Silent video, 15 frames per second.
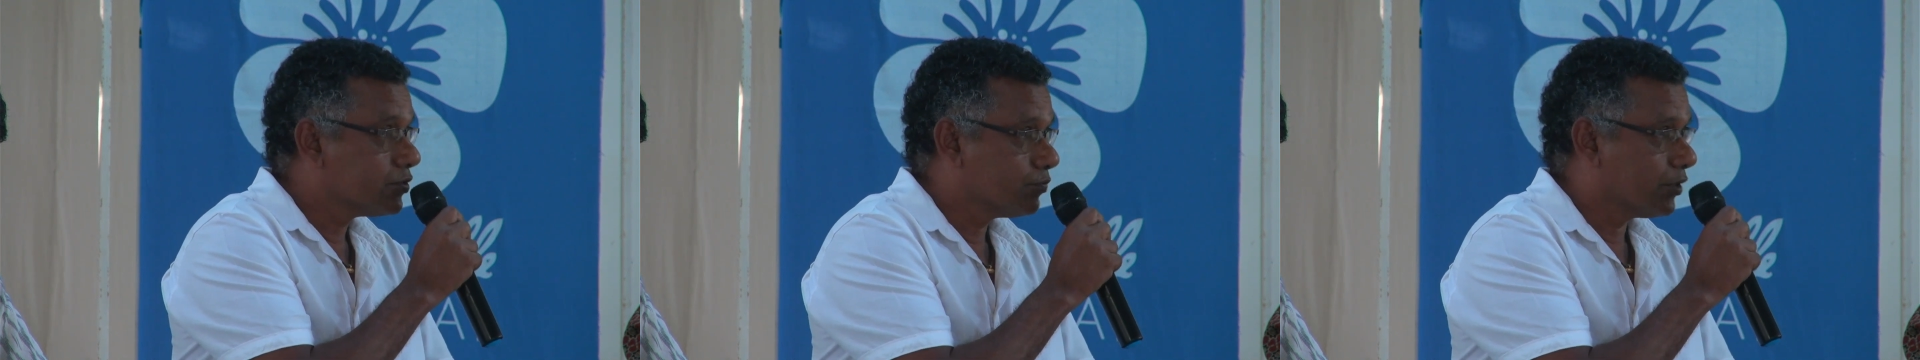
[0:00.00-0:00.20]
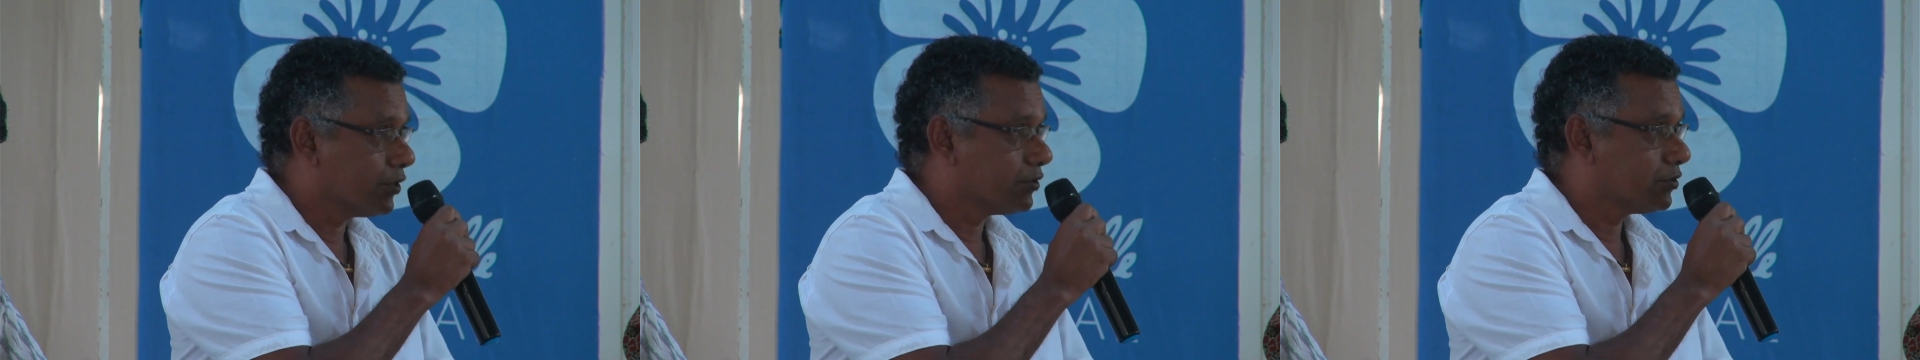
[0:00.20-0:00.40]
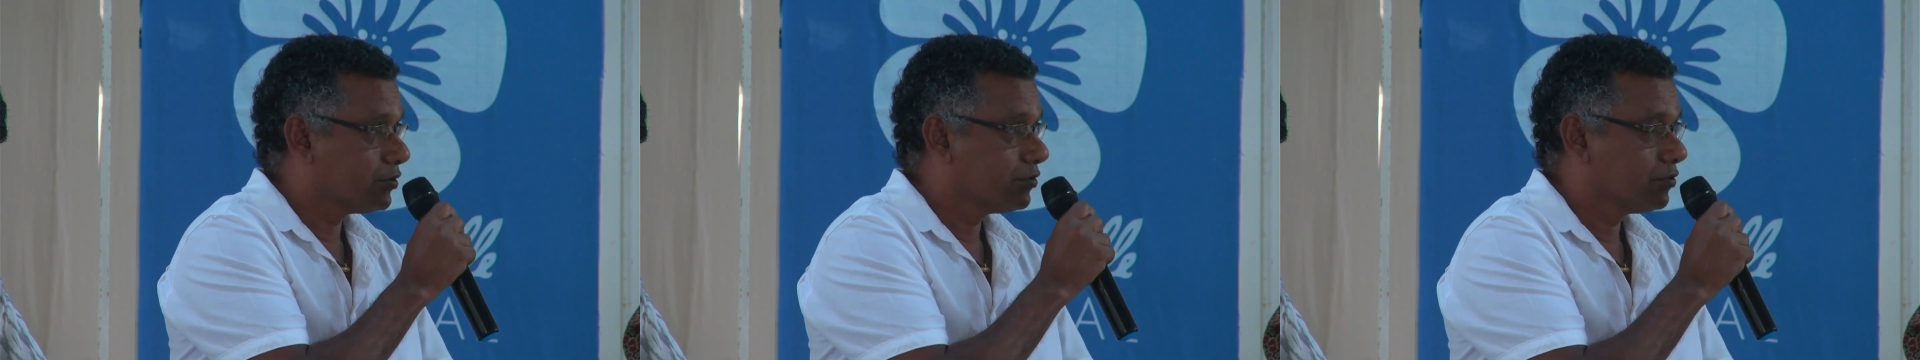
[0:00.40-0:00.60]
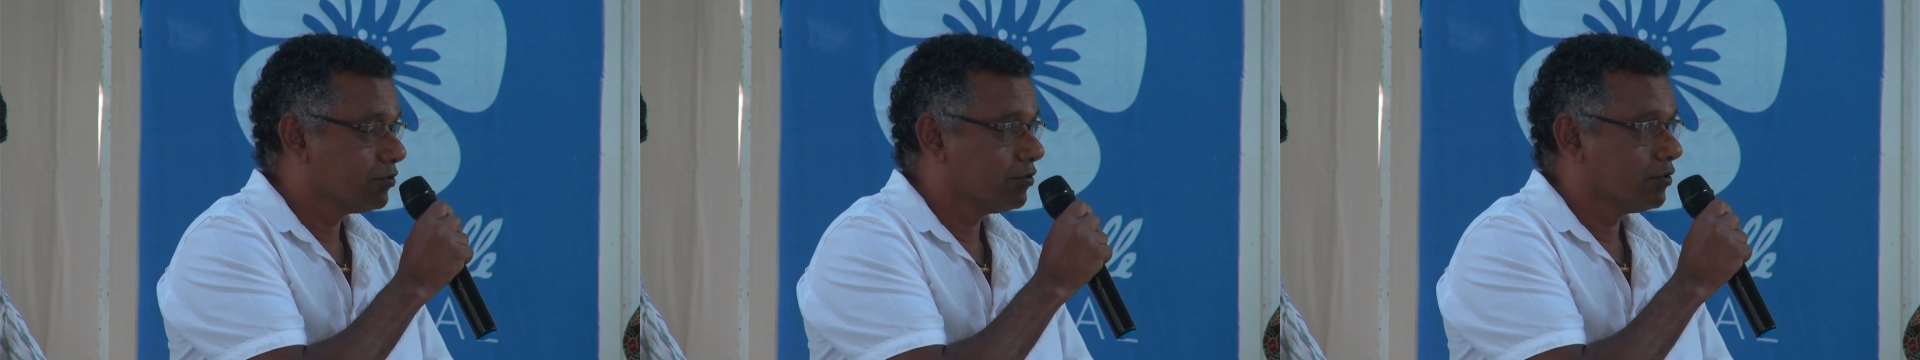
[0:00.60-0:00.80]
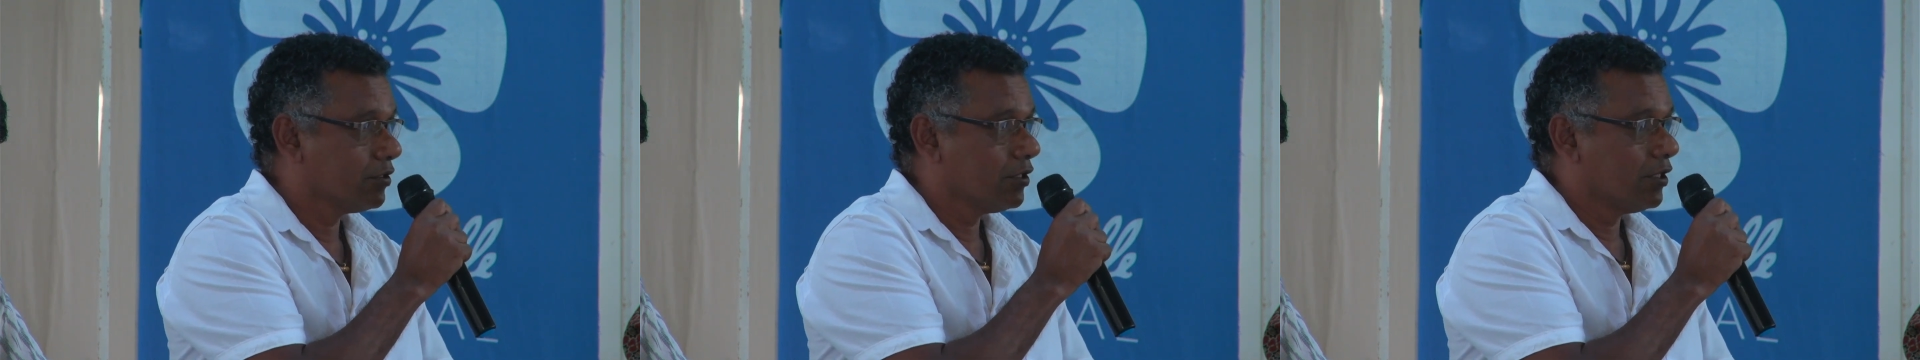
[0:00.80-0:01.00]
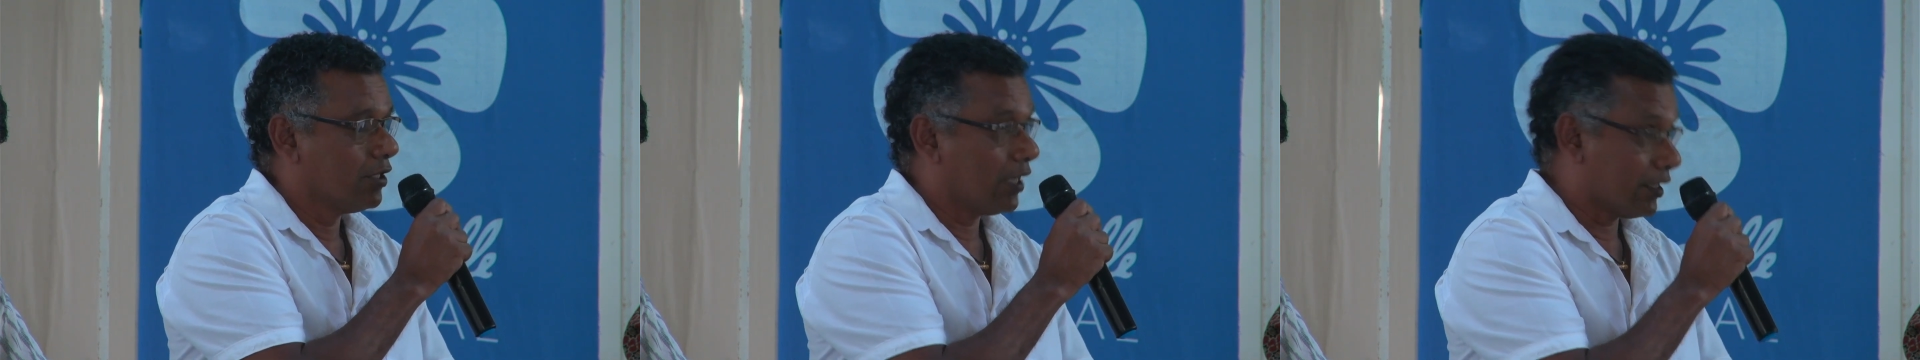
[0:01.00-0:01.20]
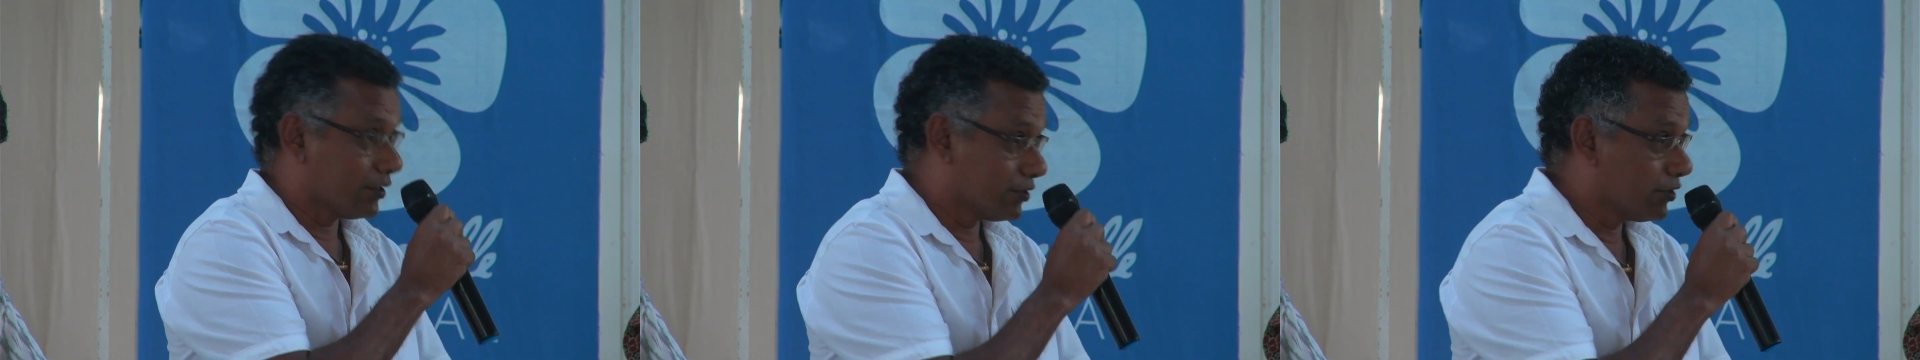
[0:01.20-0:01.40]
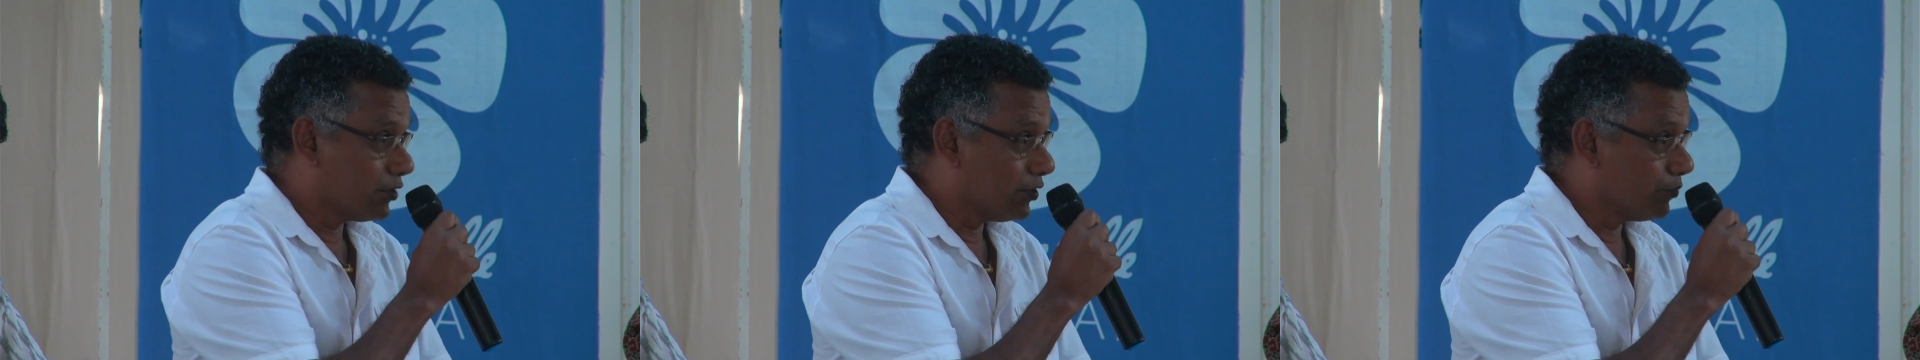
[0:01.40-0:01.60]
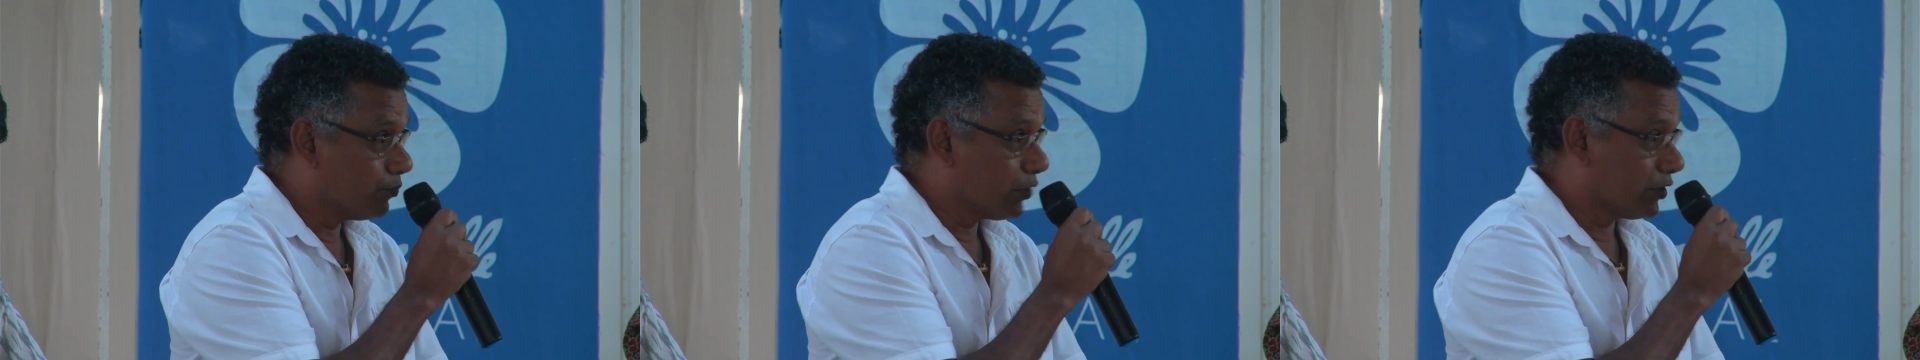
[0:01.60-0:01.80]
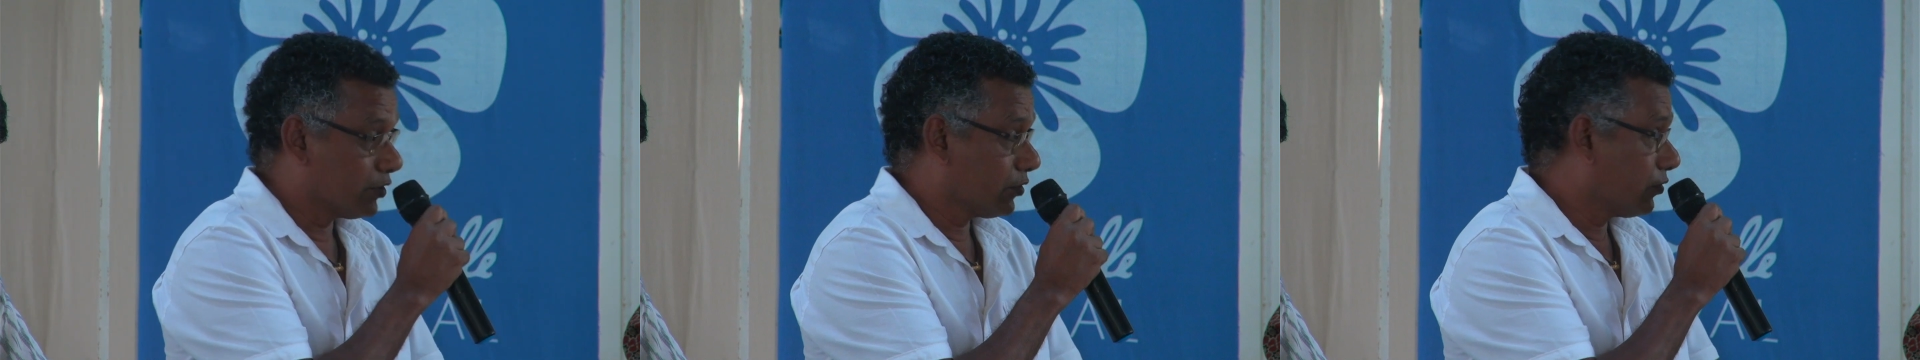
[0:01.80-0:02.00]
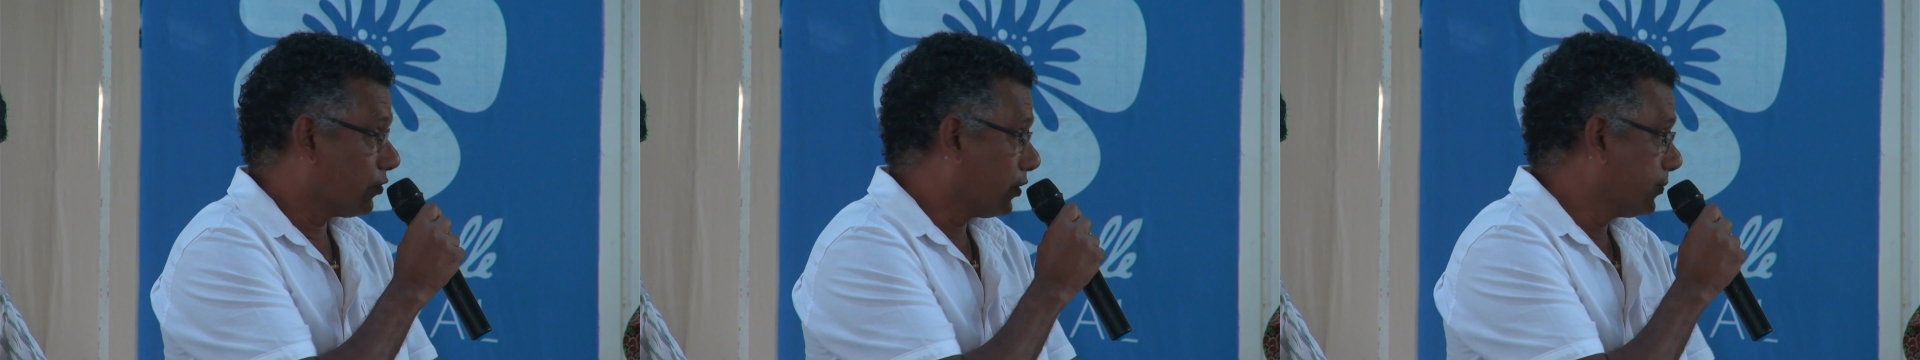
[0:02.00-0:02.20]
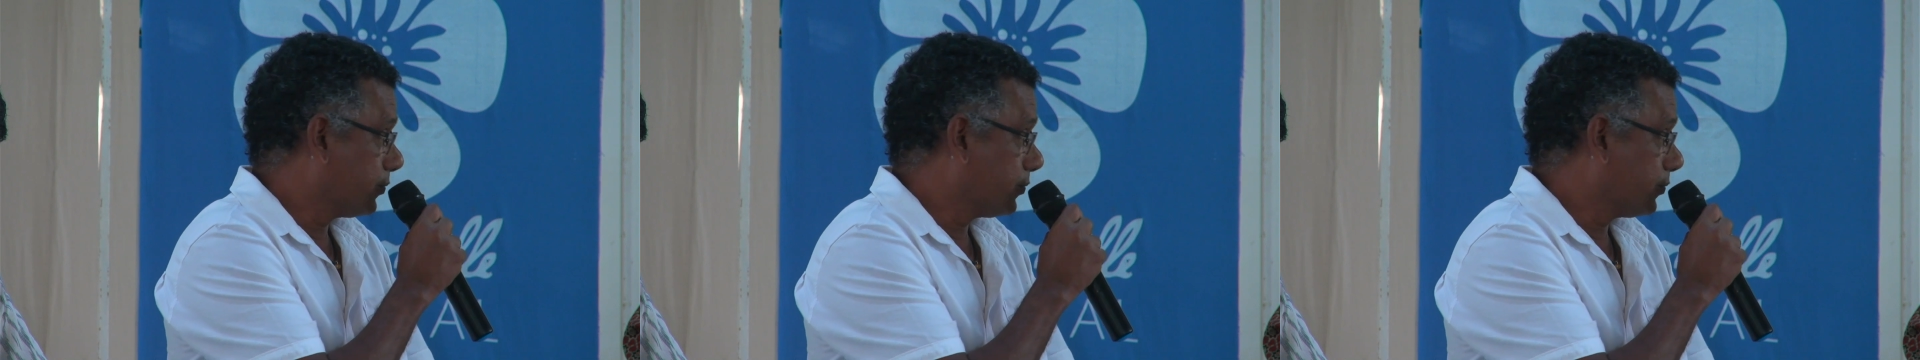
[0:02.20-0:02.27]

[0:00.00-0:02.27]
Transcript: much last year in particular.